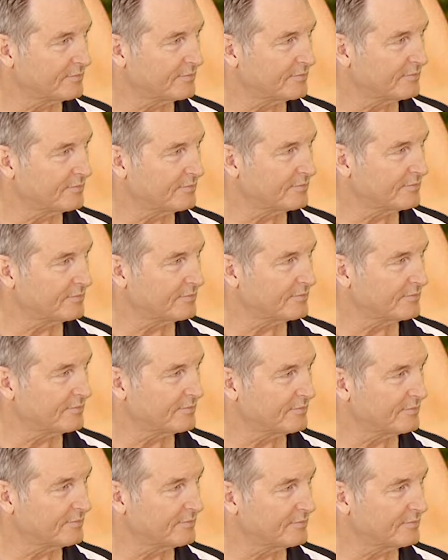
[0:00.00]

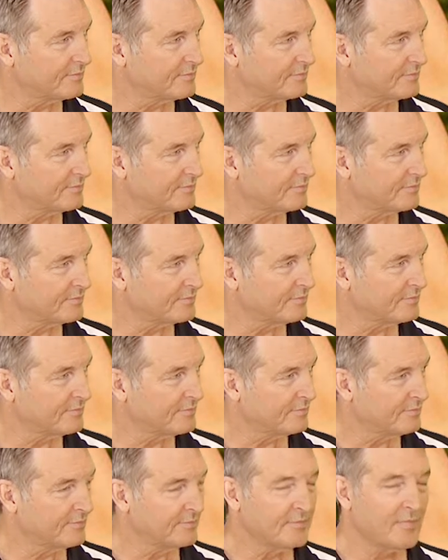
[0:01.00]

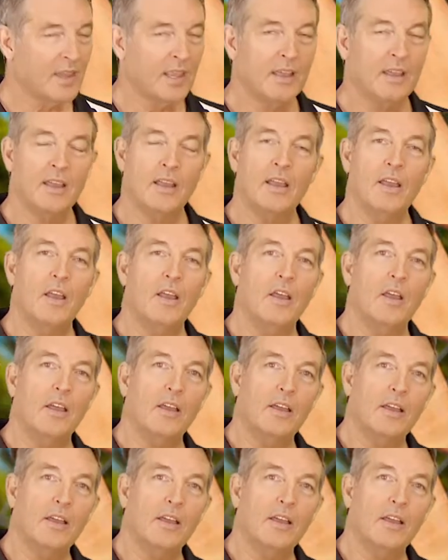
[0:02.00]
No words are spoken by the person on screen.